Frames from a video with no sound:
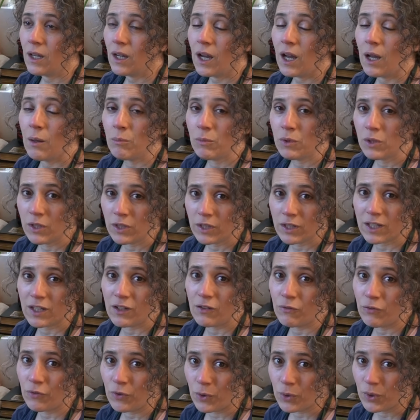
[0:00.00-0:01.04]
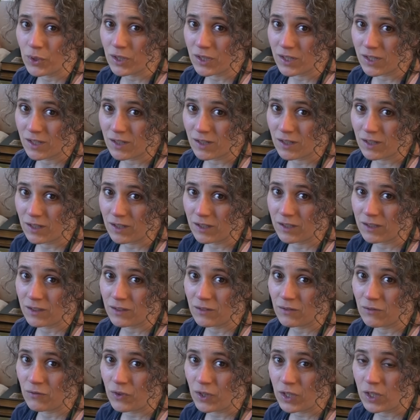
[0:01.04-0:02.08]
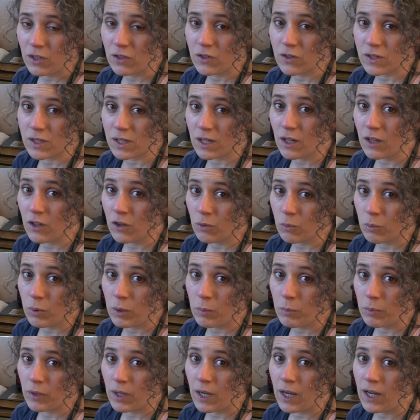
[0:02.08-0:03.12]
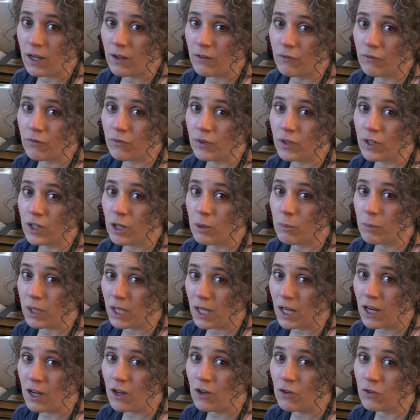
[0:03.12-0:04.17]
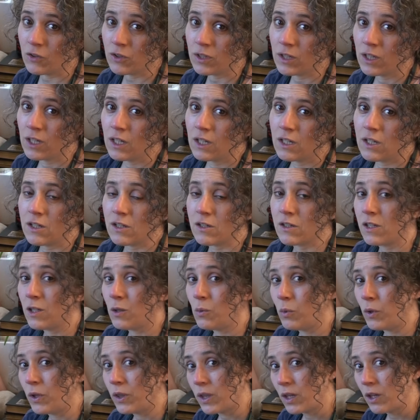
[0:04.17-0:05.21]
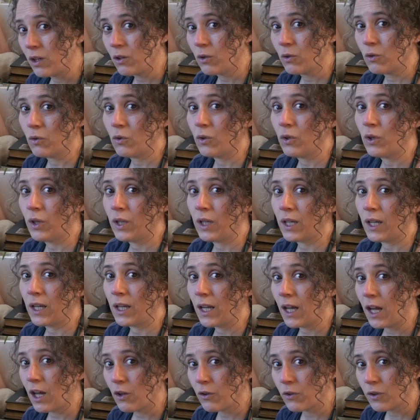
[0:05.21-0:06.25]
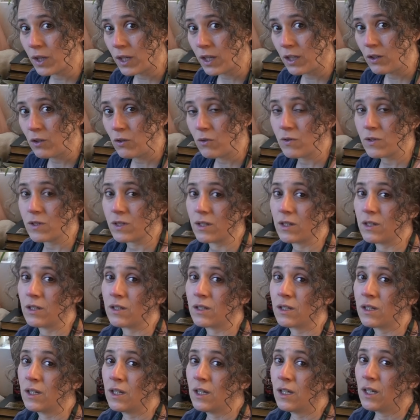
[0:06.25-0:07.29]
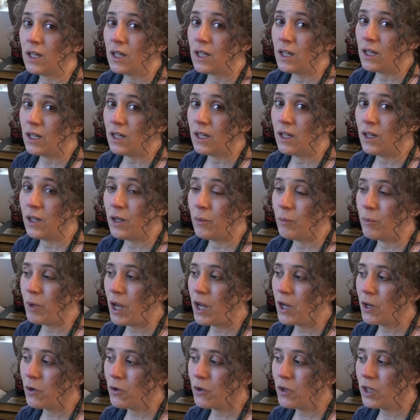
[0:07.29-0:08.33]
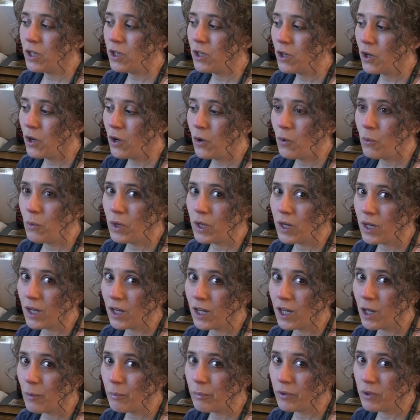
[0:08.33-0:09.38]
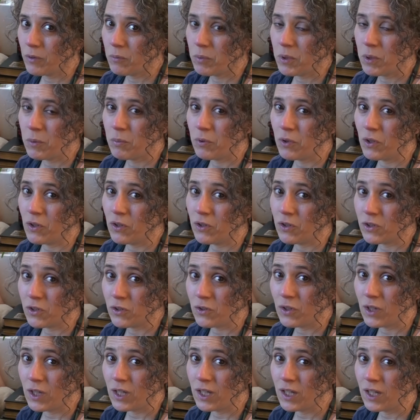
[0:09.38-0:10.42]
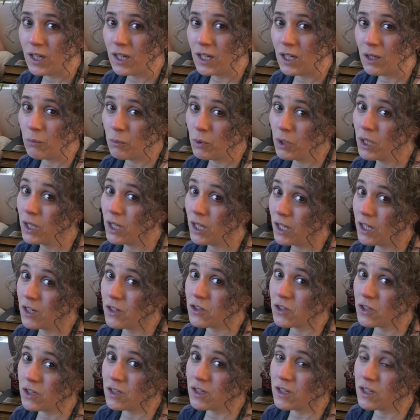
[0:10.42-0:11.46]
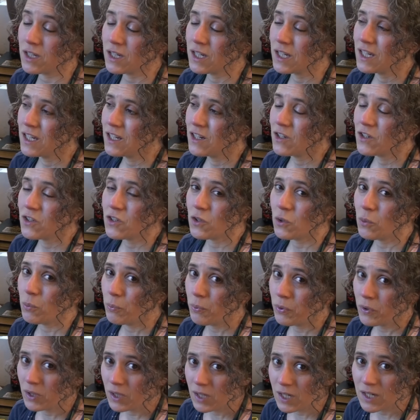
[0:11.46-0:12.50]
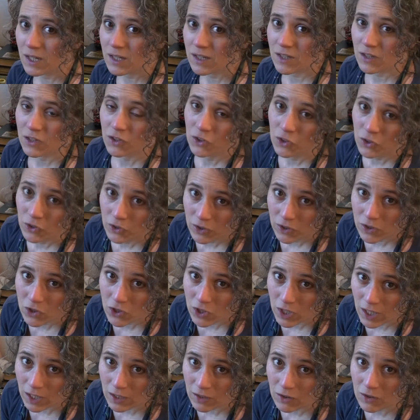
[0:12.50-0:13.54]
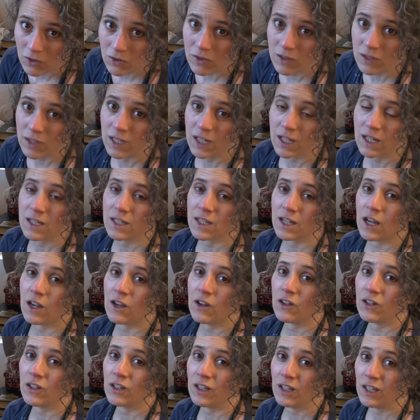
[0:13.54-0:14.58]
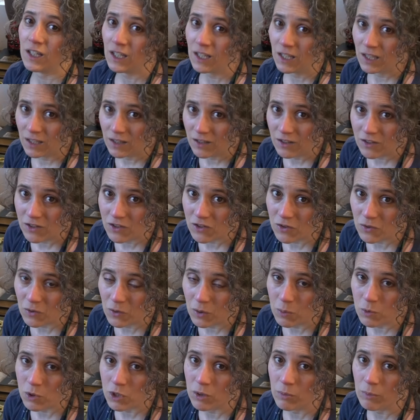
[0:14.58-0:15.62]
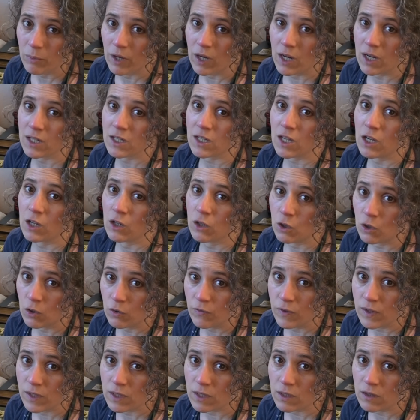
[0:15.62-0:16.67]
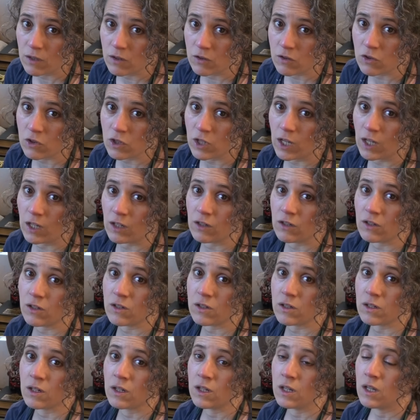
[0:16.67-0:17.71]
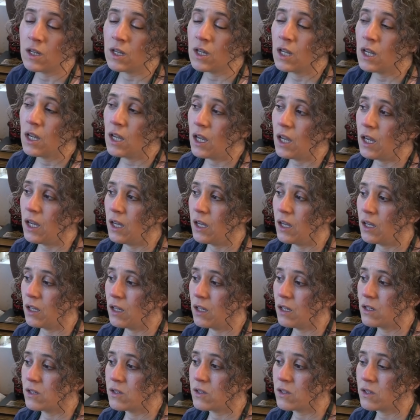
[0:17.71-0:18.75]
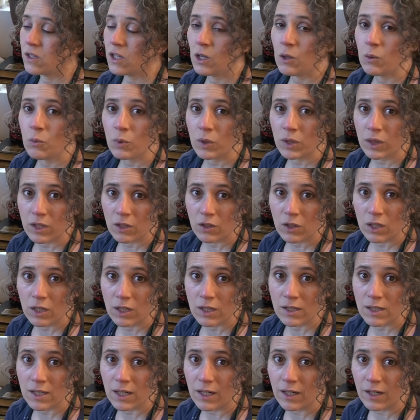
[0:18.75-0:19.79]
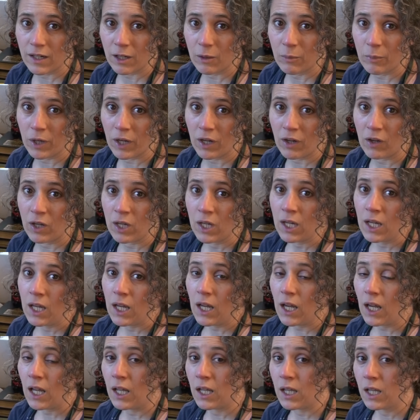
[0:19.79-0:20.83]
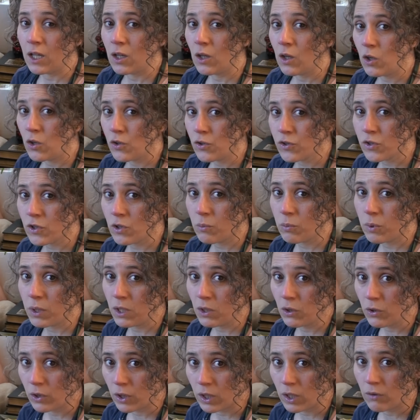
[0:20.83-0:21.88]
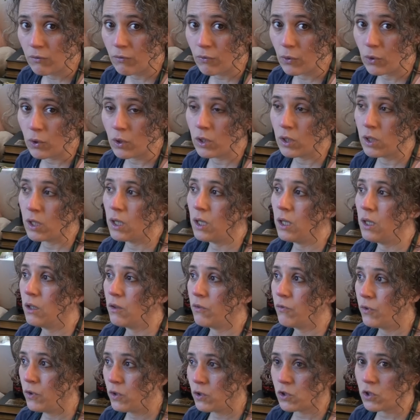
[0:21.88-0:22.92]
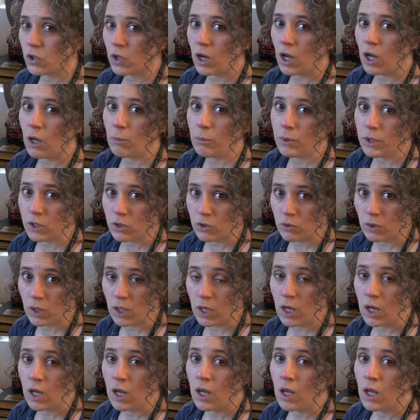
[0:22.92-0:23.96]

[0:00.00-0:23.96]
I'm looking forward to the videos that other people have coming out to see what they're growing and how they use it. Um, I already know what a couple of people are doing, and I'm really anxious. So please check those links out in the description box and go visit those channels and see what they're going to talk about. And then also be looking forward in the future. I'll be doing